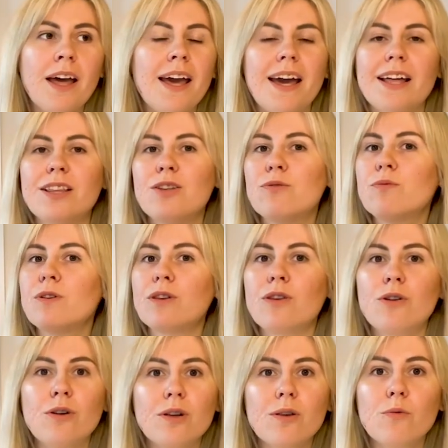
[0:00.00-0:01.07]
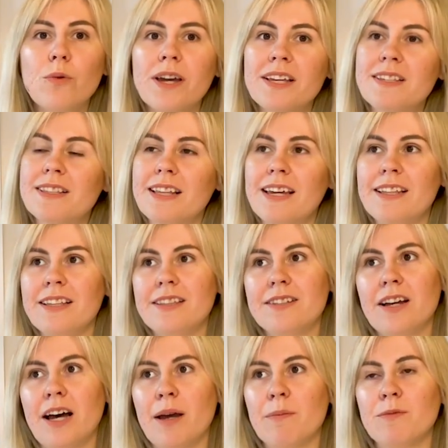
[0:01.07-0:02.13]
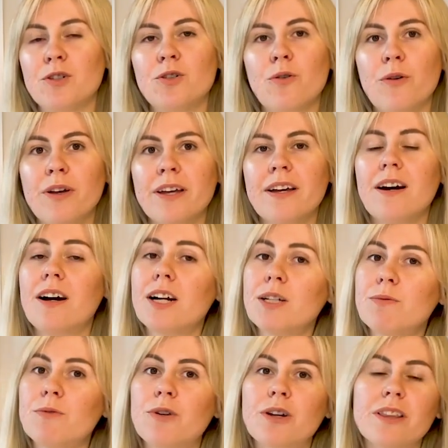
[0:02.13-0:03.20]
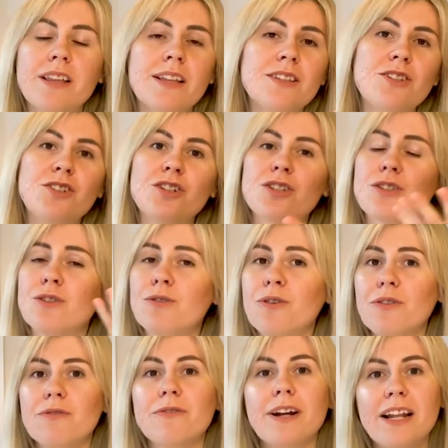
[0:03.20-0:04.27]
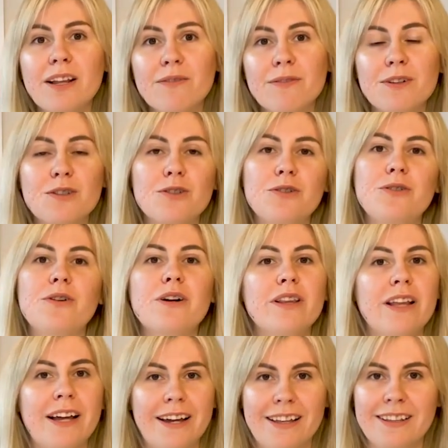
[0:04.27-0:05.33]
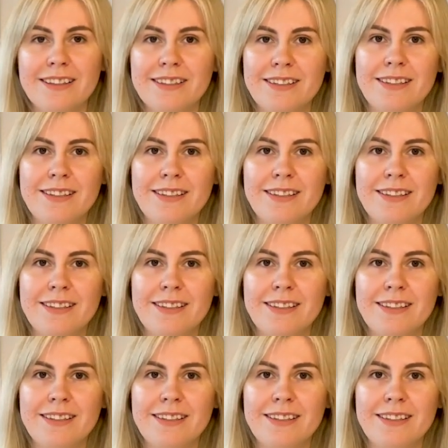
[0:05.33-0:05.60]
and you will not waste any time drawing artwork that's just not relevant to your clients.